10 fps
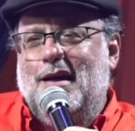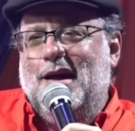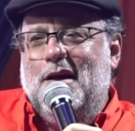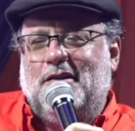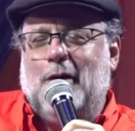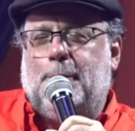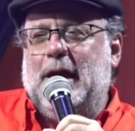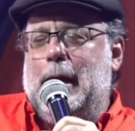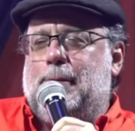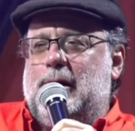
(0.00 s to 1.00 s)
So
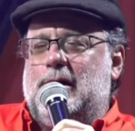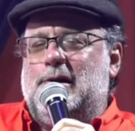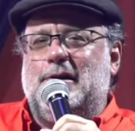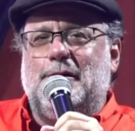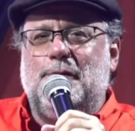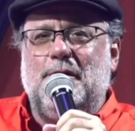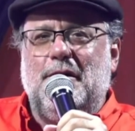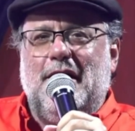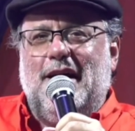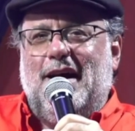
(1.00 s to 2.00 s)
people,
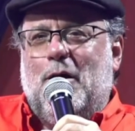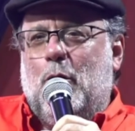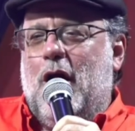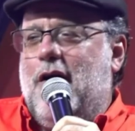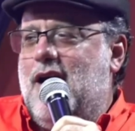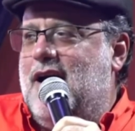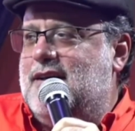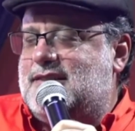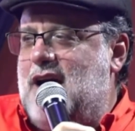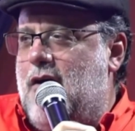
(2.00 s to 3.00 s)
we are in a
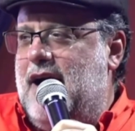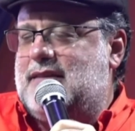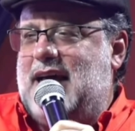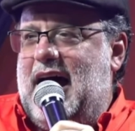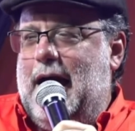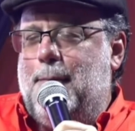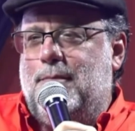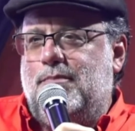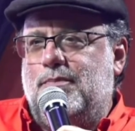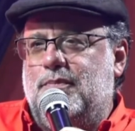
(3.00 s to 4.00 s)
historic time,
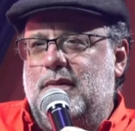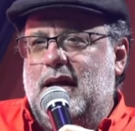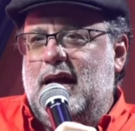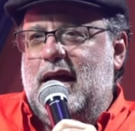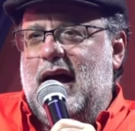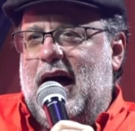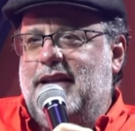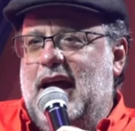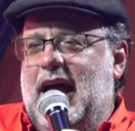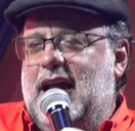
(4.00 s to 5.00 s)
and
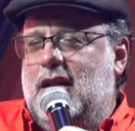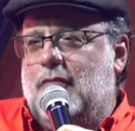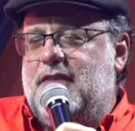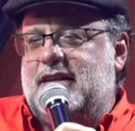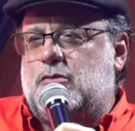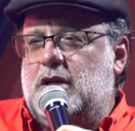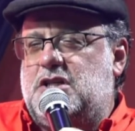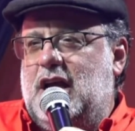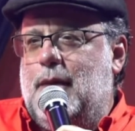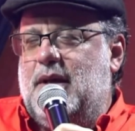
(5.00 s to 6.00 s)
the end of this
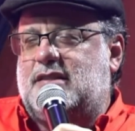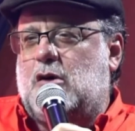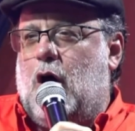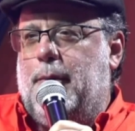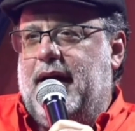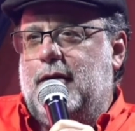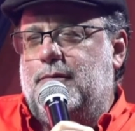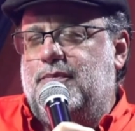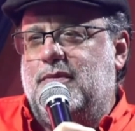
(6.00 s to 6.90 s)
regime is coming.